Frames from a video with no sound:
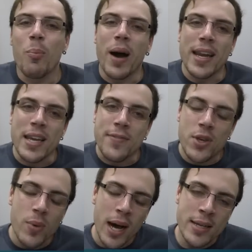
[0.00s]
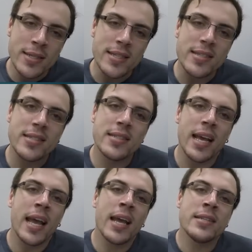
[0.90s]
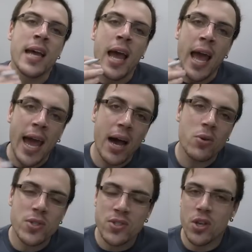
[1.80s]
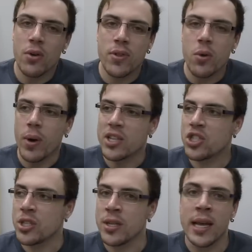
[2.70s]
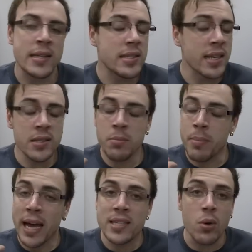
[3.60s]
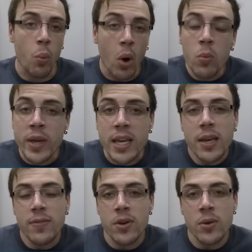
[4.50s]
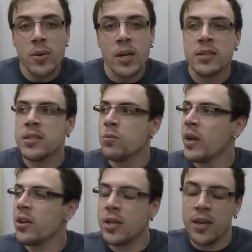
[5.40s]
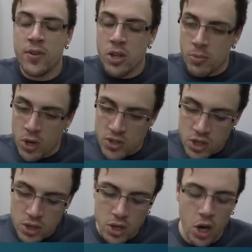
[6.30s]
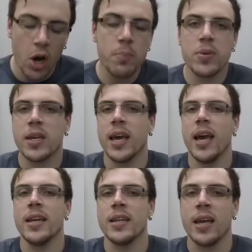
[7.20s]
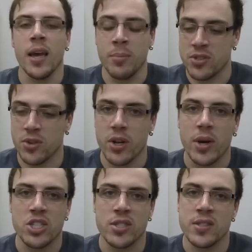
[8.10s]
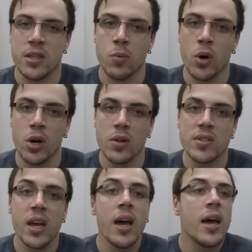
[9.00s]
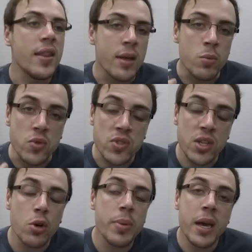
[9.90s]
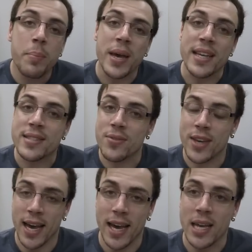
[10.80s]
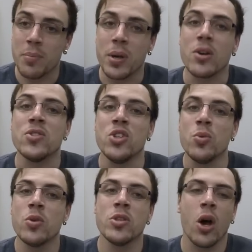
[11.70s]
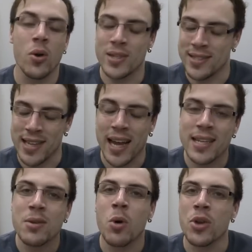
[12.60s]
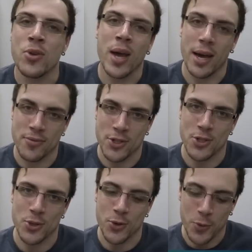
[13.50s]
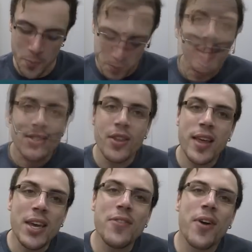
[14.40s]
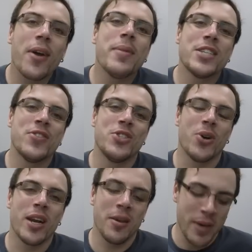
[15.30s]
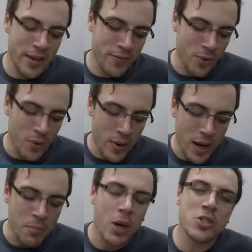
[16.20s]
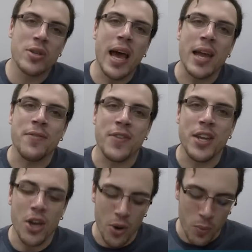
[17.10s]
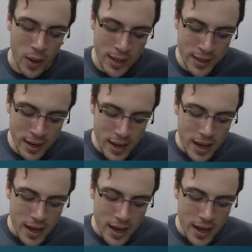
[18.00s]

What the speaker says: But if you understand how to solve the question, it doesn't matter what we give you. We can give you the most complicated chemistry questions in the world. It will still be a piece of cake because you will know exactly what you have to do. So thank you very much for joining me for Module 8 Video 1.